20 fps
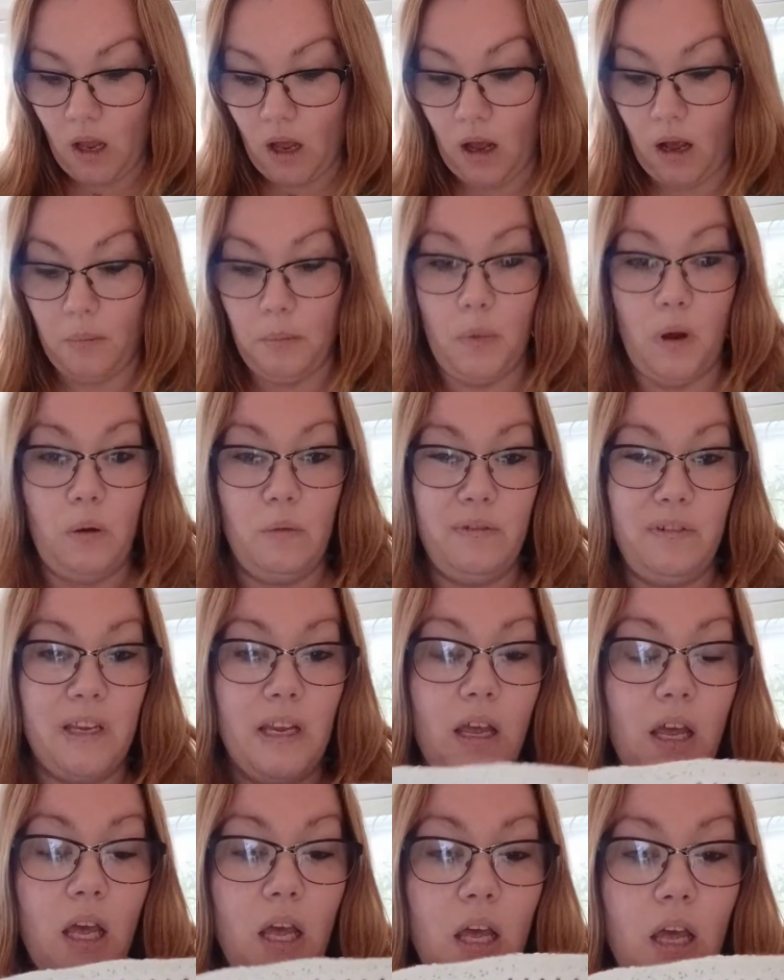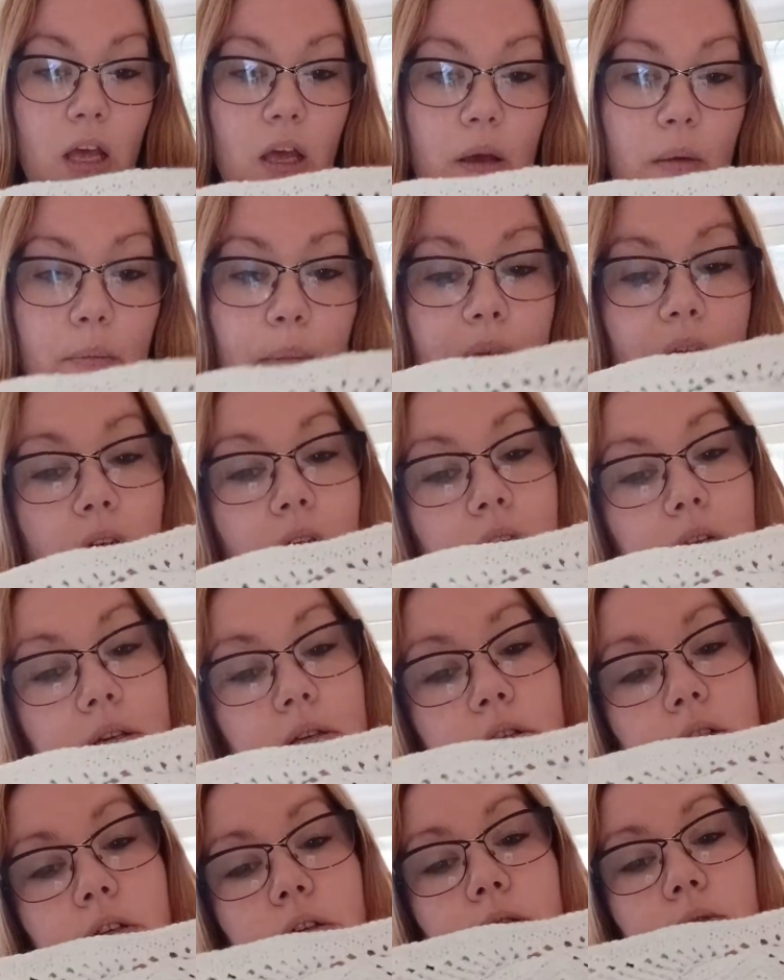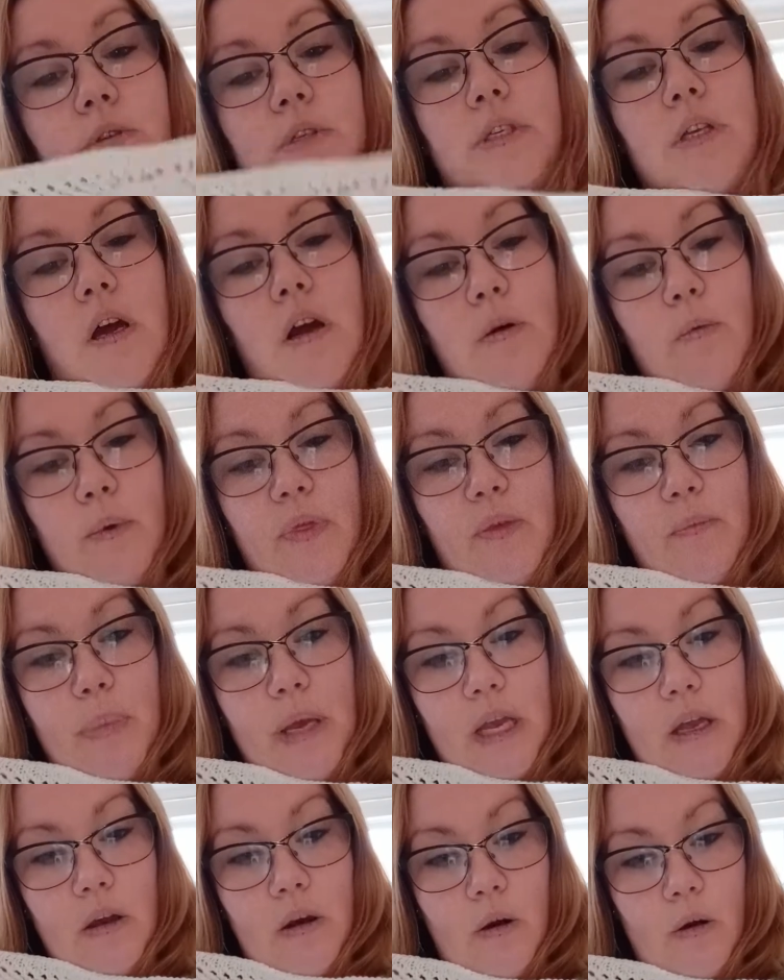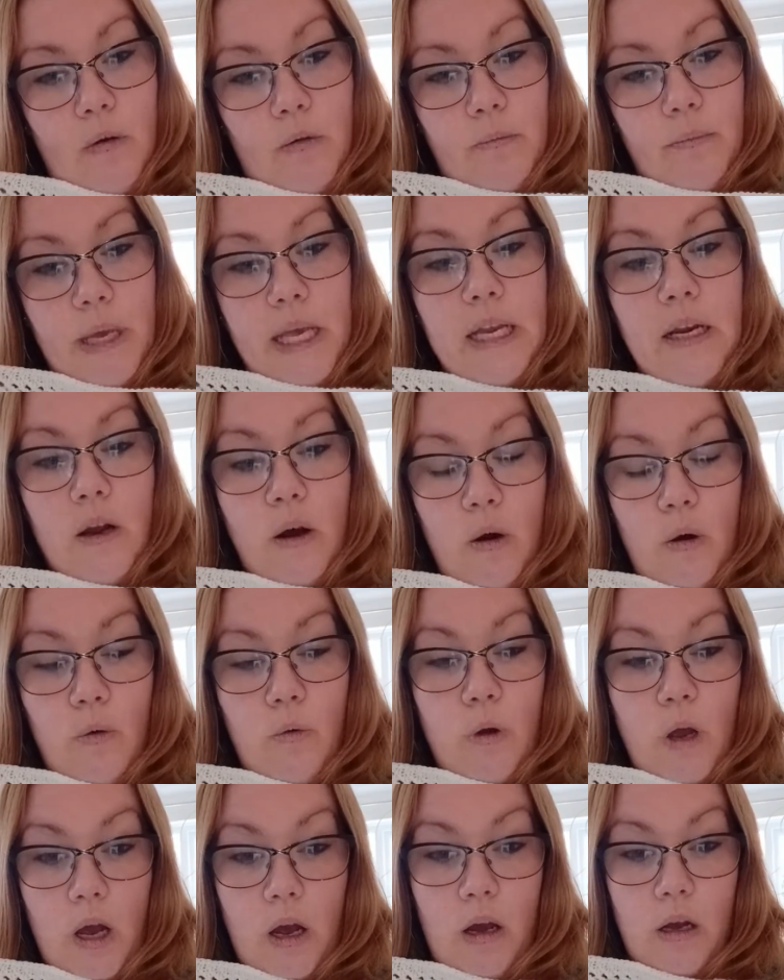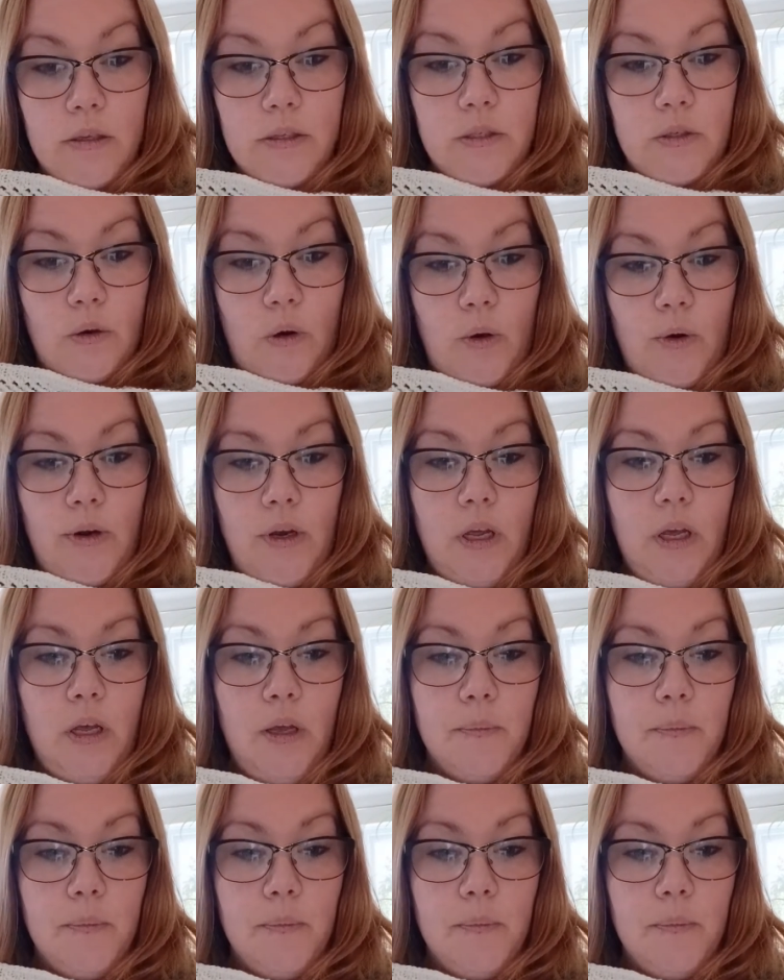And because you start with the pinhole cast on,